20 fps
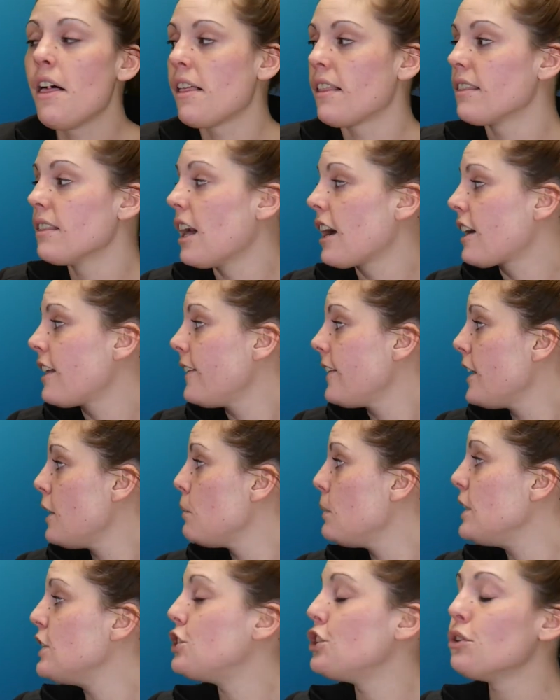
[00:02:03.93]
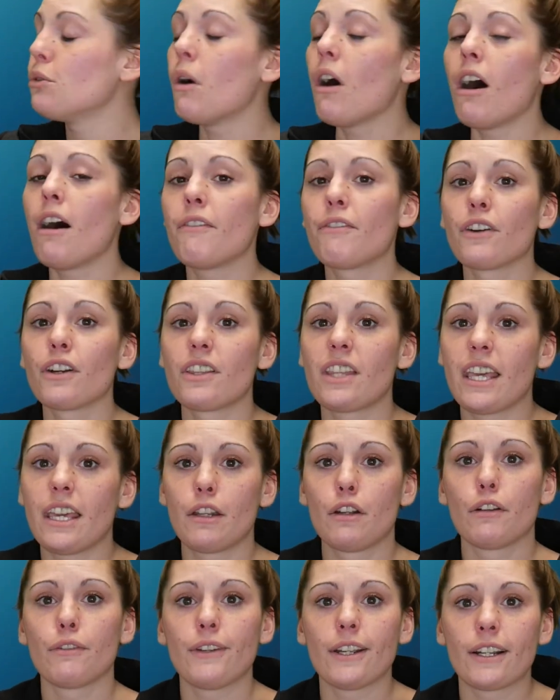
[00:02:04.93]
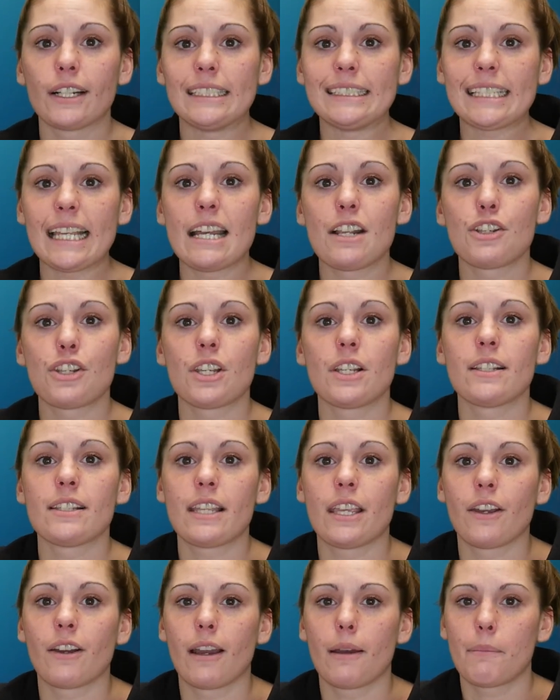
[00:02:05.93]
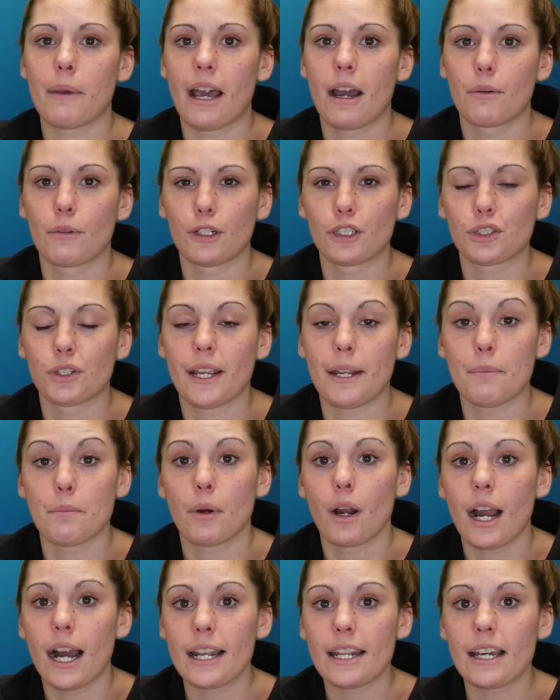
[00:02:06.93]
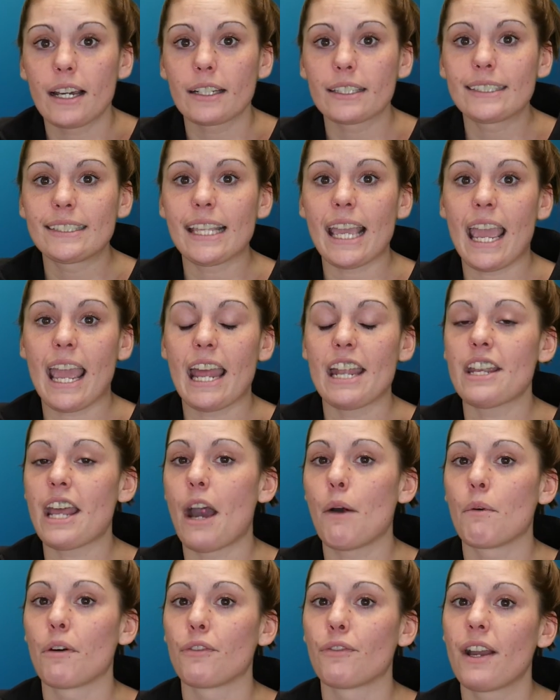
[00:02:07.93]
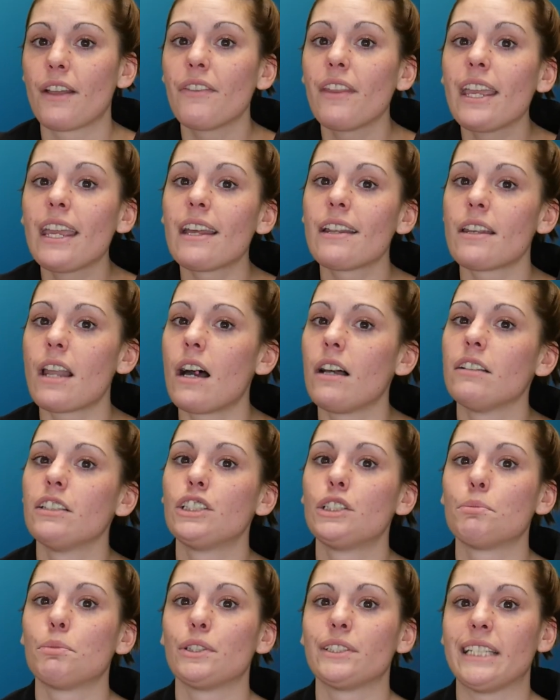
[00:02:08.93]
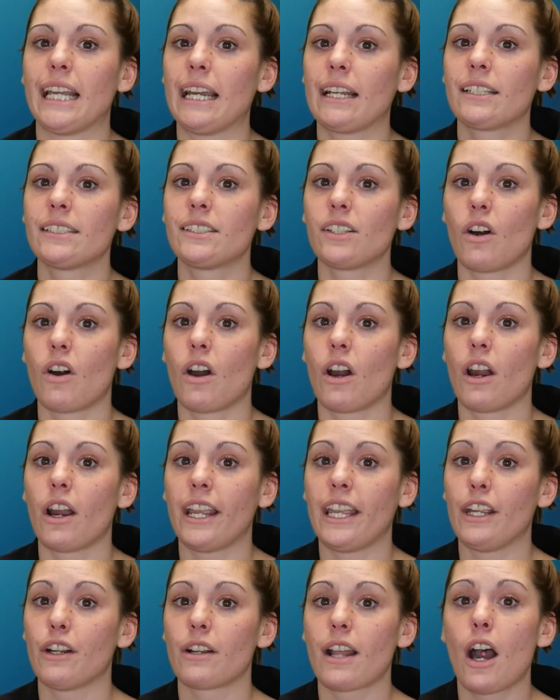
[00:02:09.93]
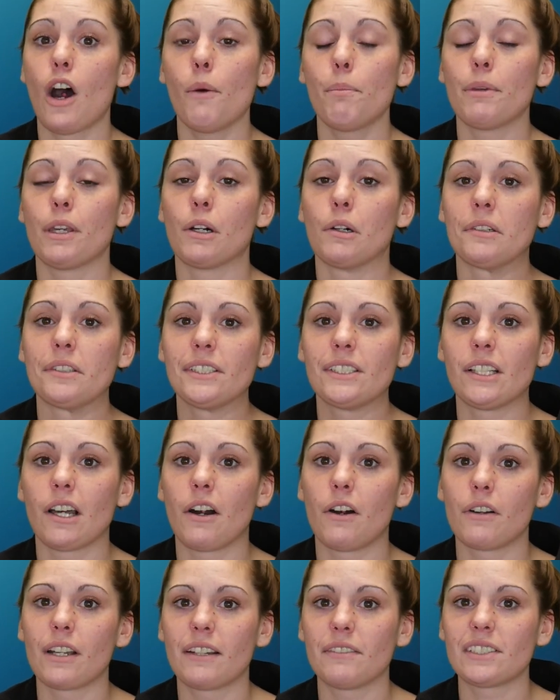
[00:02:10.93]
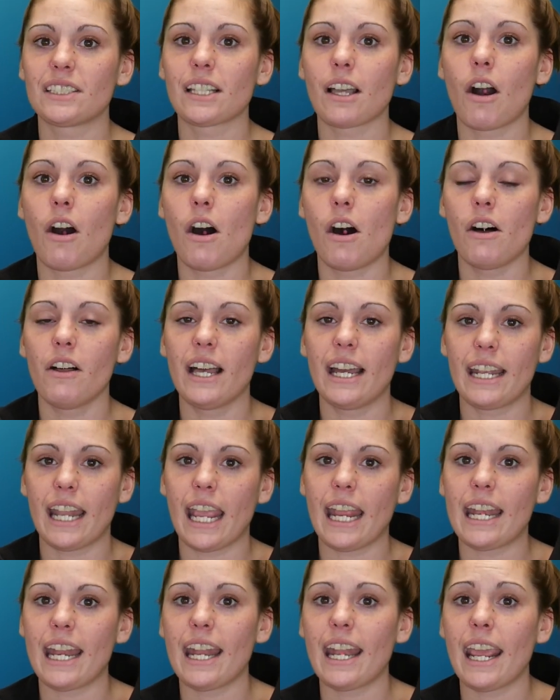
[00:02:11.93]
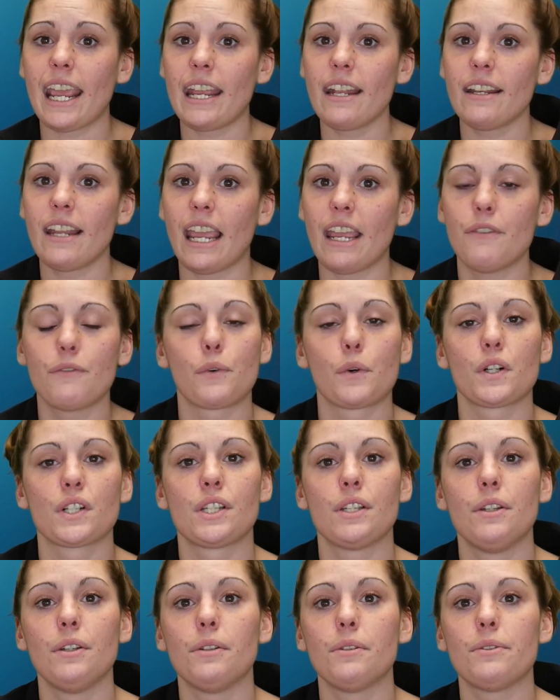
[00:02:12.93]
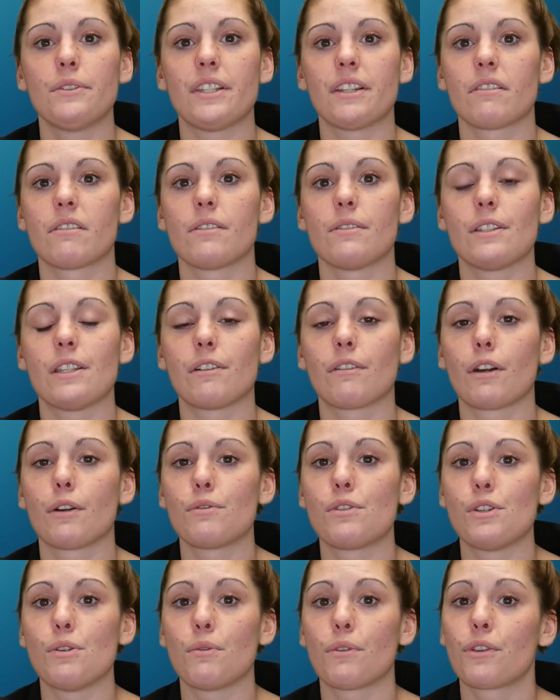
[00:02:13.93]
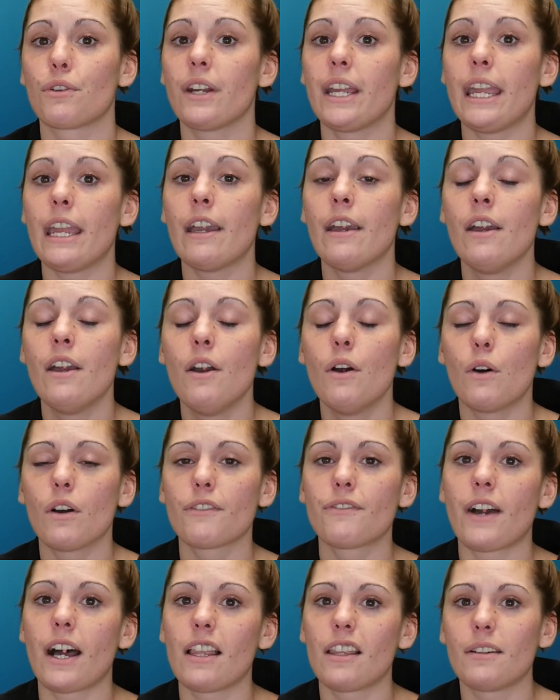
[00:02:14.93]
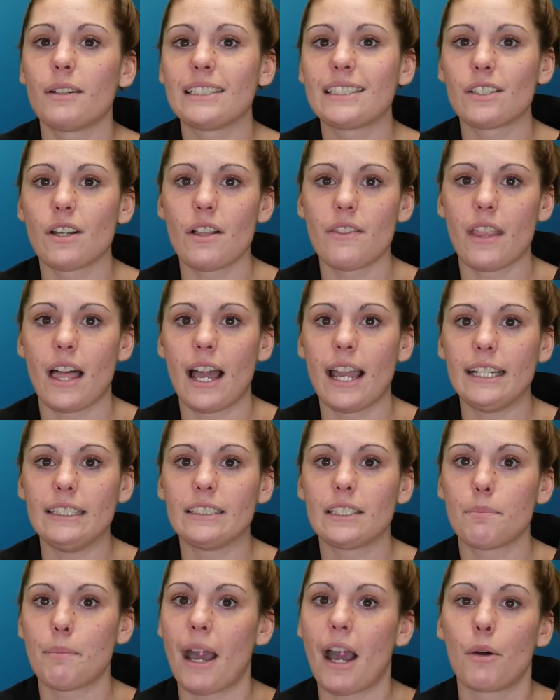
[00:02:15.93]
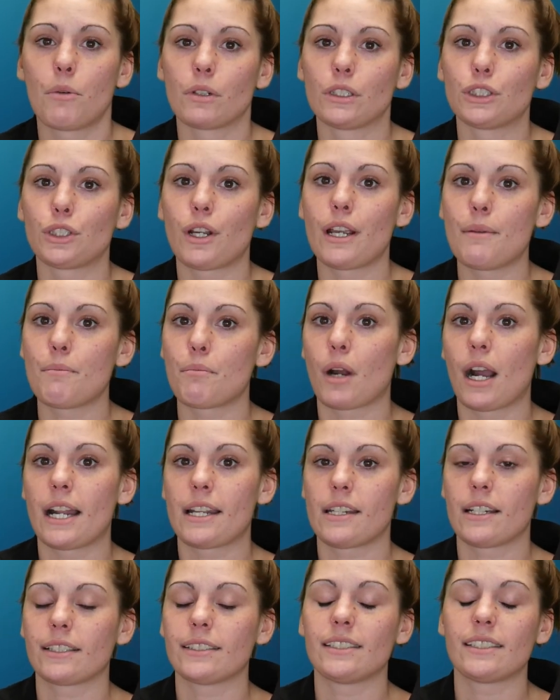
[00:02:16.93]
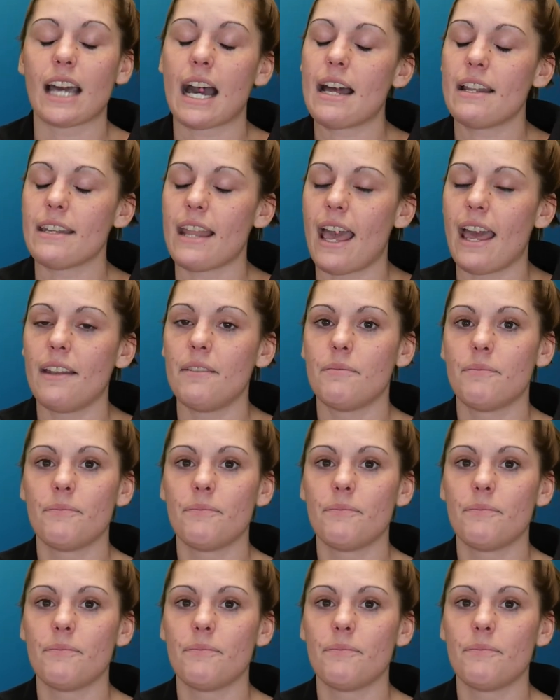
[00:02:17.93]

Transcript: Luckily, we do offer the interference engines here at Powertrain Products, and our friendly and knowledgeable techs are here to help you. So give us a call at 888-842-0023 or follow us online to powertrainproducts.net.